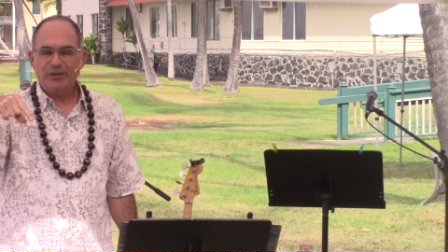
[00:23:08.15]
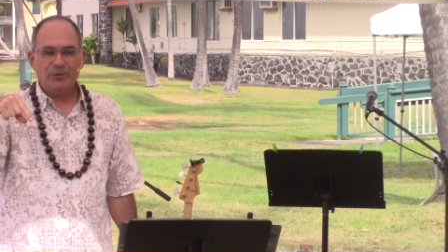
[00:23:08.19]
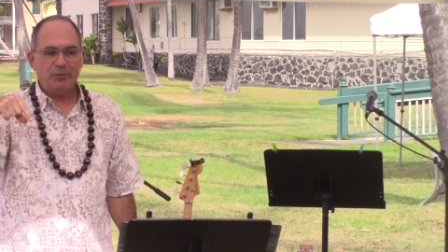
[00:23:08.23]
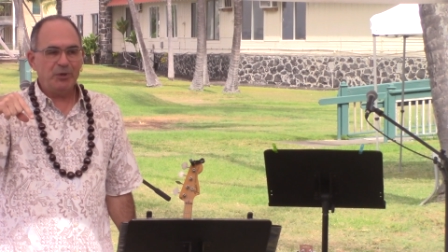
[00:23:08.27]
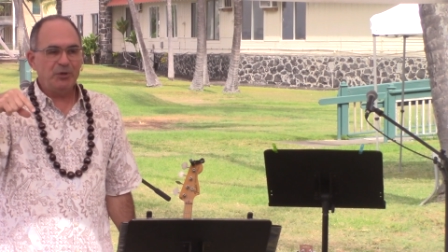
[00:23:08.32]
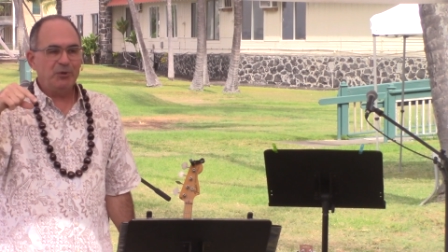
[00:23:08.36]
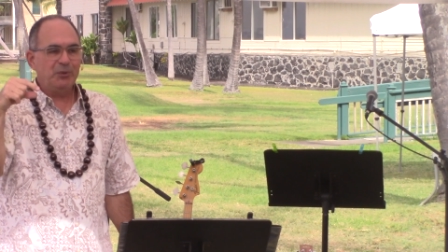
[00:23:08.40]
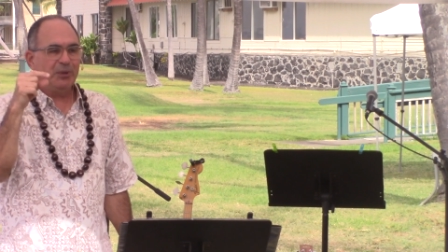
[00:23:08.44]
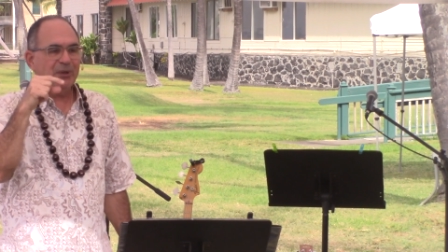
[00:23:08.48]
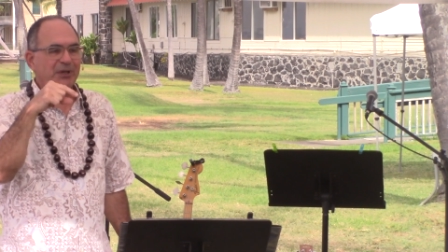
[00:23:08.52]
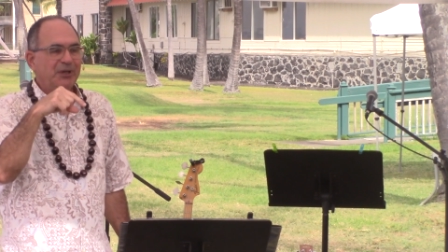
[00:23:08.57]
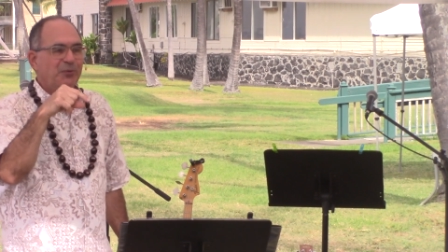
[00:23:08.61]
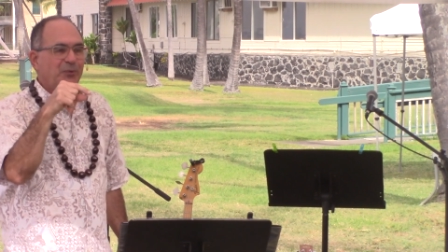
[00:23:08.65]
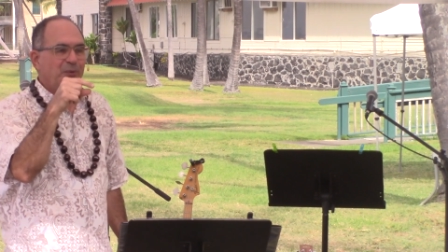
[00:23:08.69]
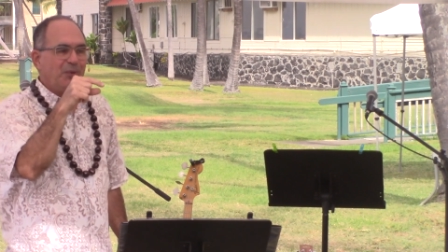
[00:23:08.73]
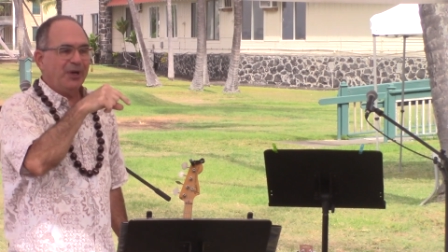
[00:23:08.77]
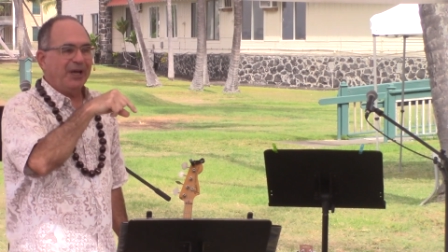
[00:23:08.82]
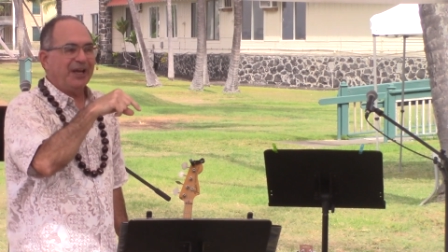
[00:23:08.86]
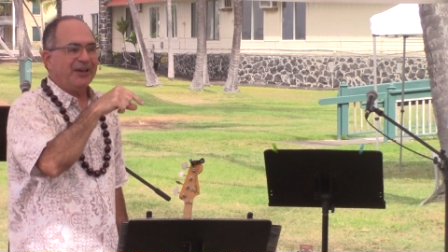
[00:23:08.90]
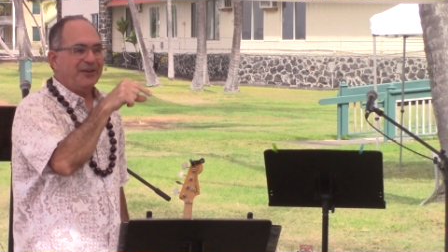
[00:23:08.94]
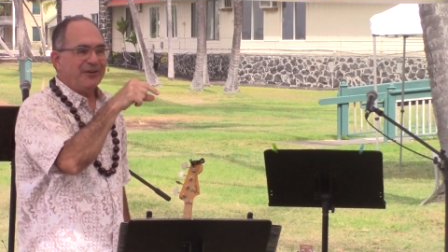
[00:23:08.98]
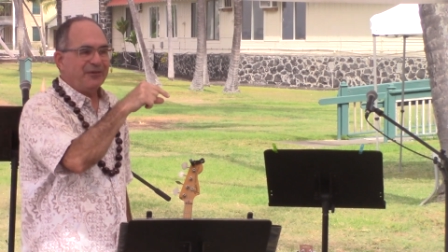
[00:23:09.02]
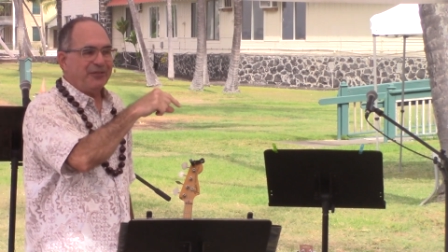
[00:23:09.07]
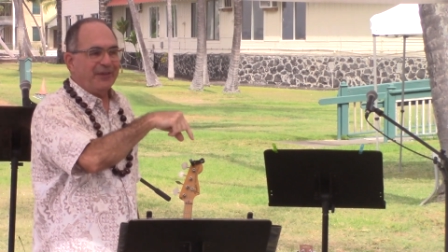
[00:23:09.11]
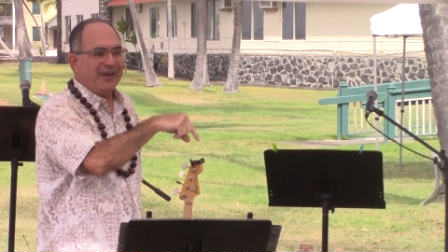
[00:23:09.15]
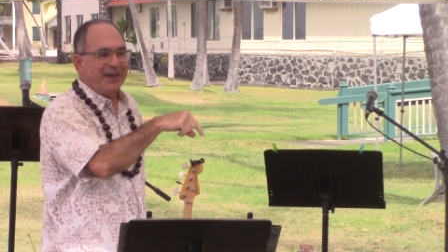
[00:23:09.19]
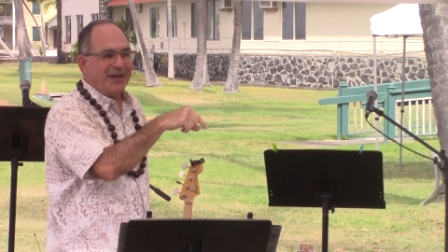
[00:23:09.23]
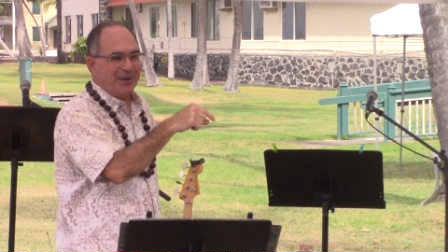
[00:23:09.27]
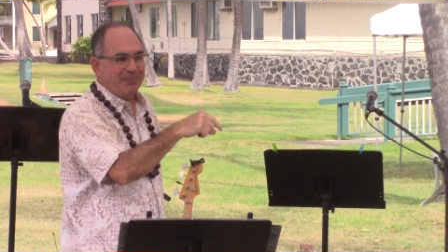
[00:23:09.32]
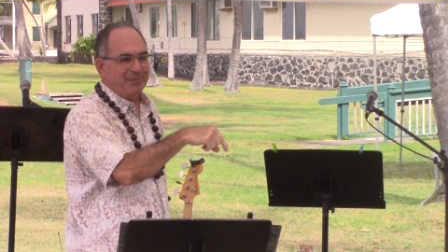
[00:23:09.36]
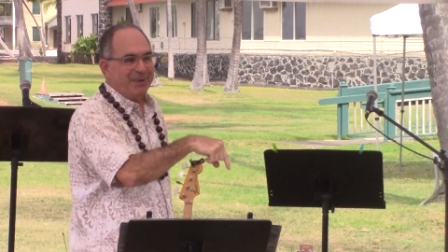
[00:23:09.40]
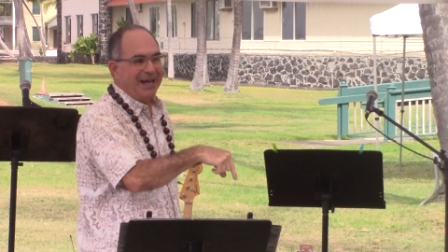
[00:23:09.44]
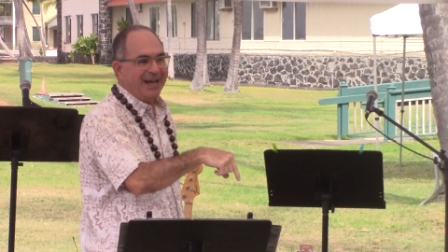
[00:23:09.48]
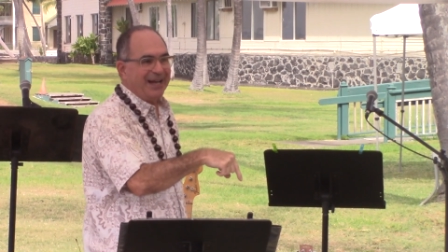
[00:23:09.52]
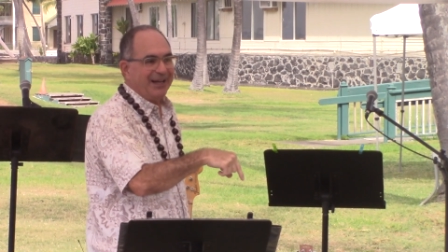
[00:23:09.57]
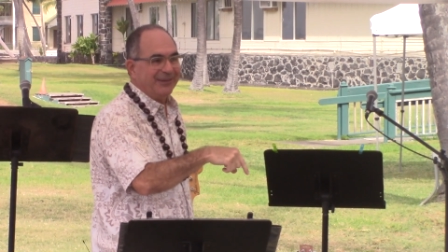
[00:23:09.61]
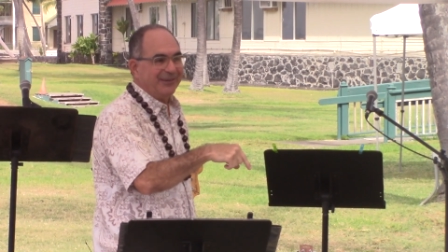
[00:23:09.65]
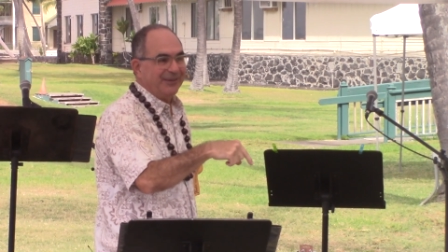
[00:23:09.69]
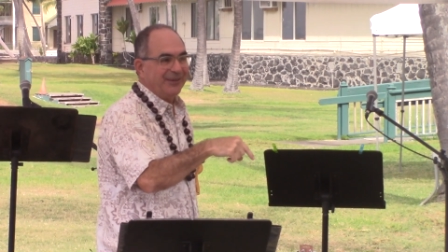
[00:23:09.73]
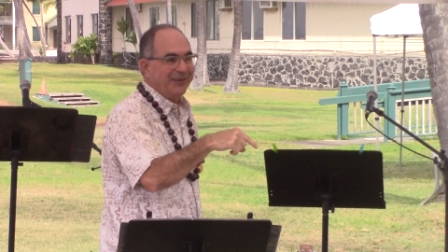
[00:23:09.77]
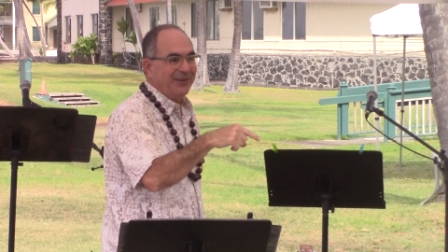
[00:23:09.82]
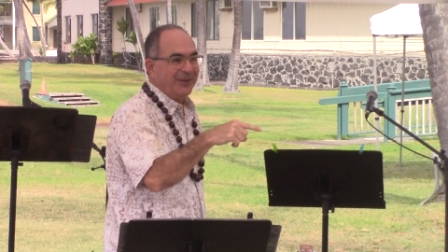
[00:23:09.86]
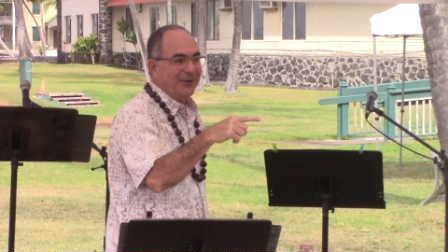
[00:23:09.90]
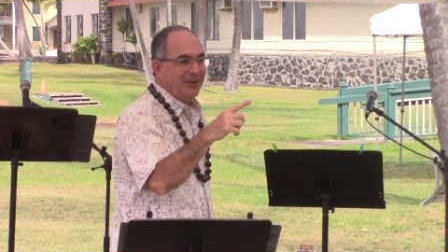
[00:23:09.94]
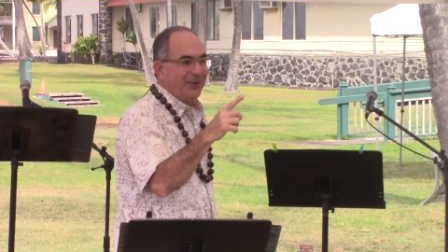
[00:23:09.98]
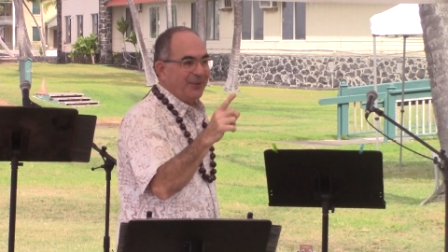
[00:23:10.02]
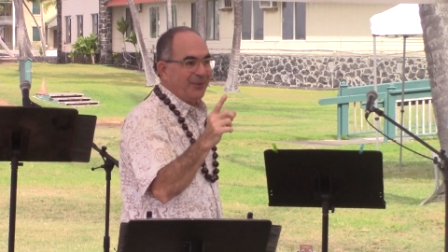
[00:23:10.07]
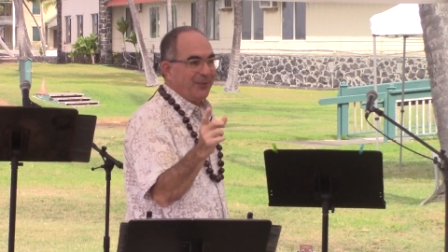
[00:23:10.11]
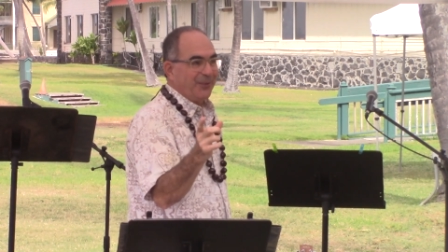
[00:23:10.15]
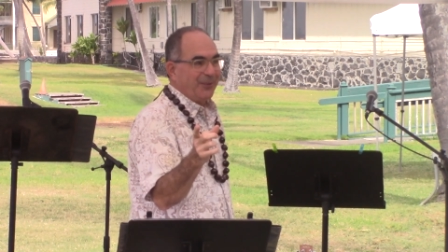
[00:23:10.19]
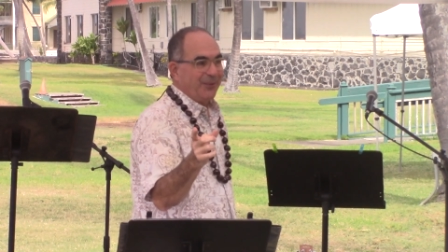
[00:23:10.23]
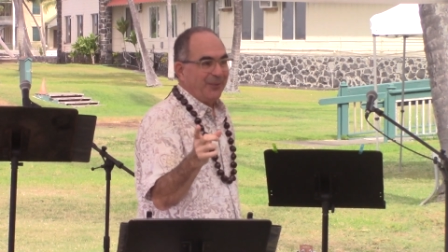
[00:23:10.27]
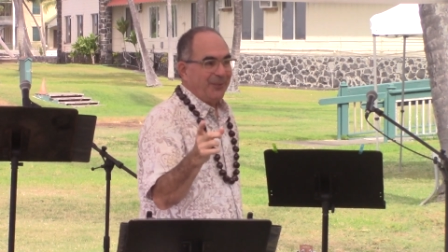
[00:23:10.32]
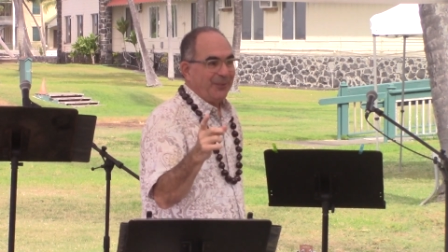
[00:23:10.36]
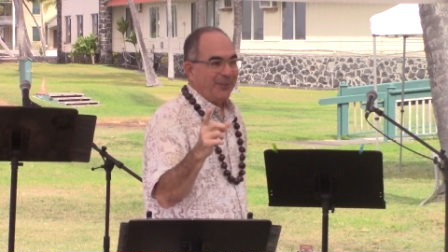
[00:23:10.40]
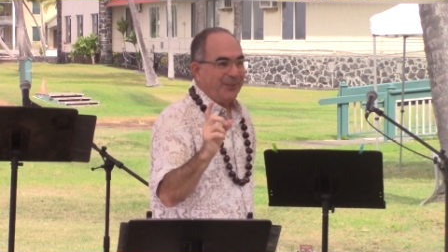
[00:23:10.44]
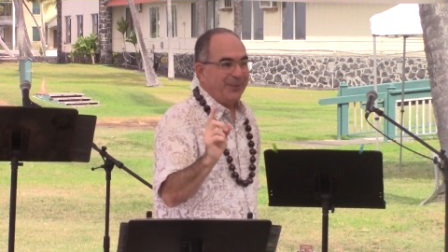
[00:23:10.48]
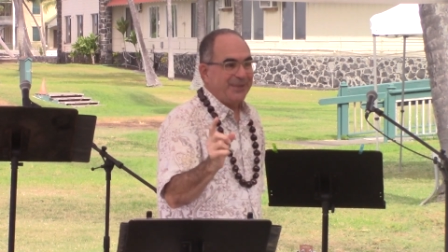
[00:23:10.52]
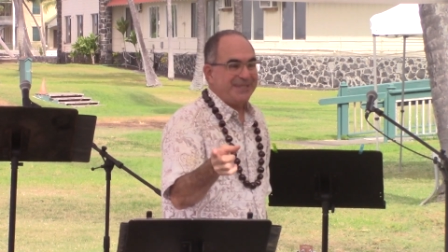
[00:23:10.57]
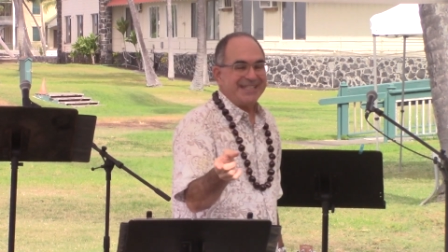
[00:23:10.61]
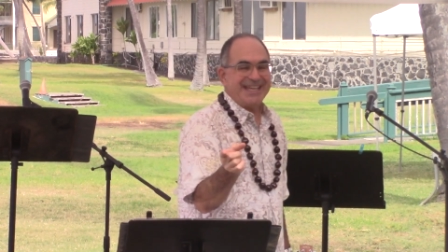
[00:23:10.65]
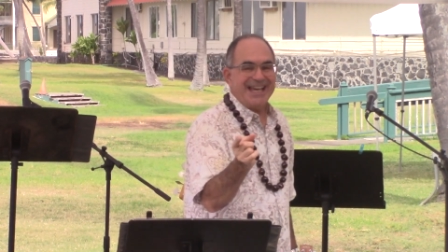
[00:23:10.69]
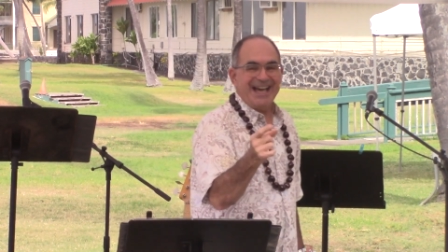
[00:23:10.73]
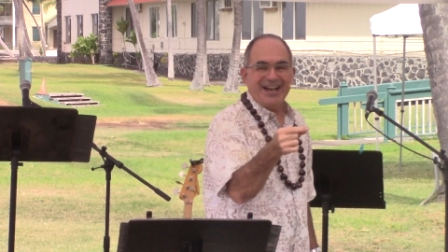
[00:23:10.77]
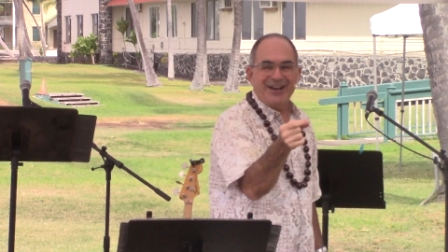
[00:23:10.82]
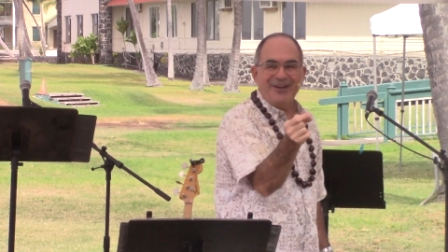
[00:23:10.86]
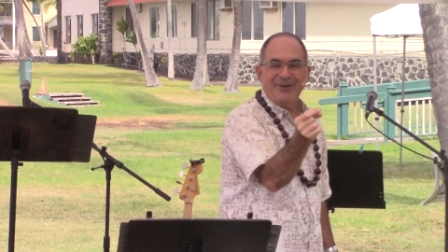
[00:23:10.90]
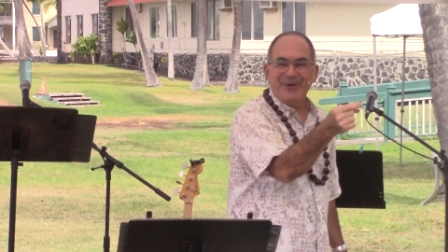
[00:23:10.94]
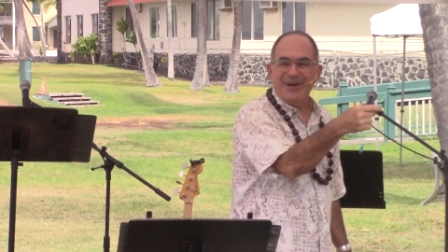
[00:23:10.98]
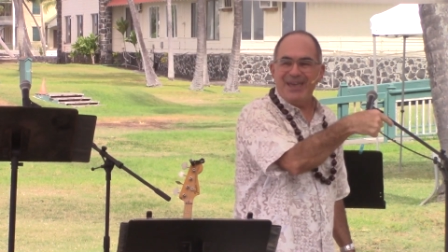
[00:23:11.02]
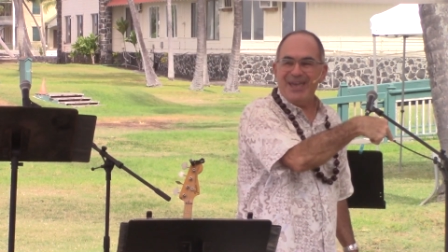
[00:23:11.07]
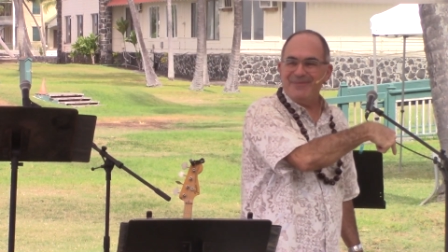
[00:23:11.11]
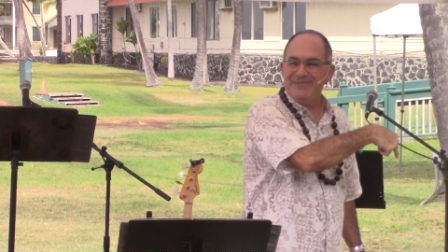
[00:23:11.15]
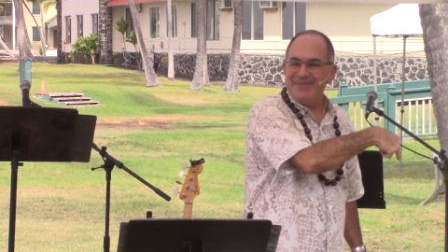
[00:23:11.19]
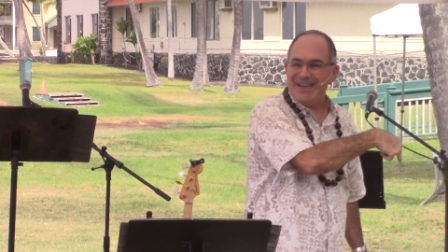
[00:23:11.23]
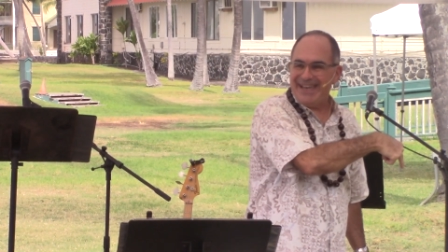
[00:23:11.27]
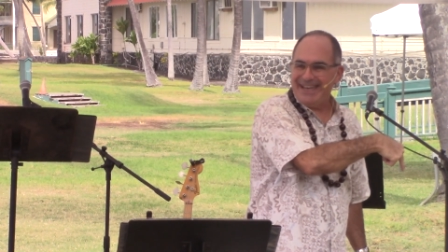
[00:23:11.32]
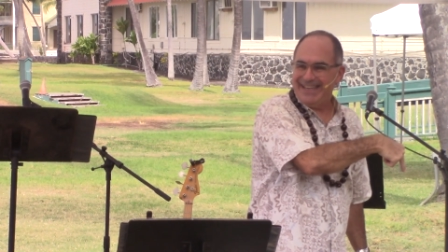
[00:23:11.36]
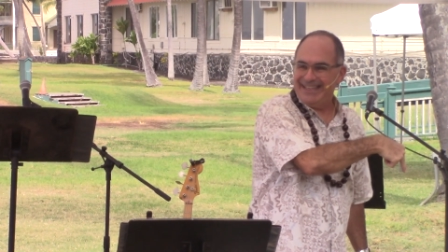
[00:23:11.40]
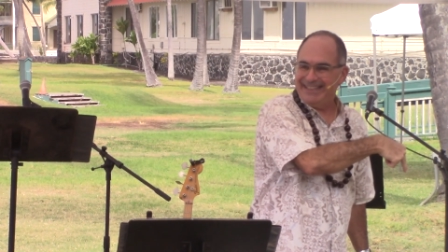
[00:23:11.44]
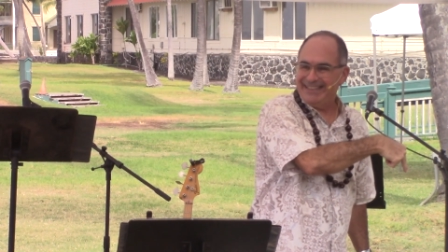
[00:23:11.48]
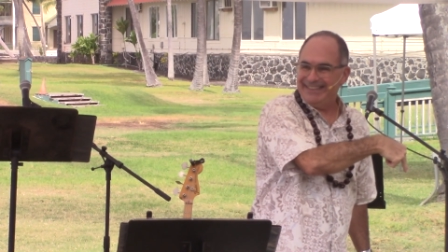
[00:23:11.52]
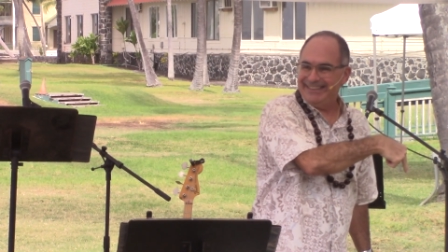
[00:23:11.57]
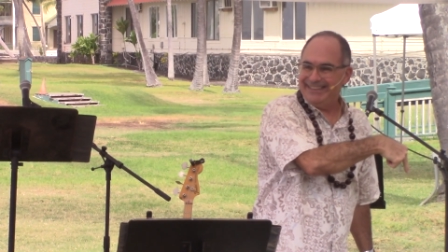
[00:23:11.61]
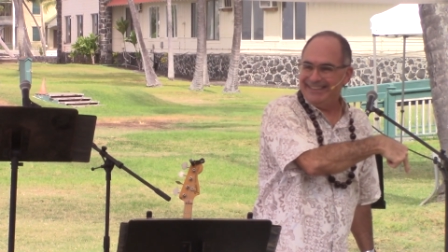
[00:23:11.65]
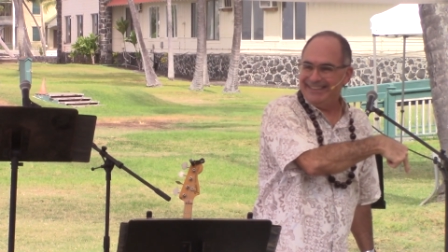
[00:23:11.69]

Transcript: We'd really rather think about what's God going to give me.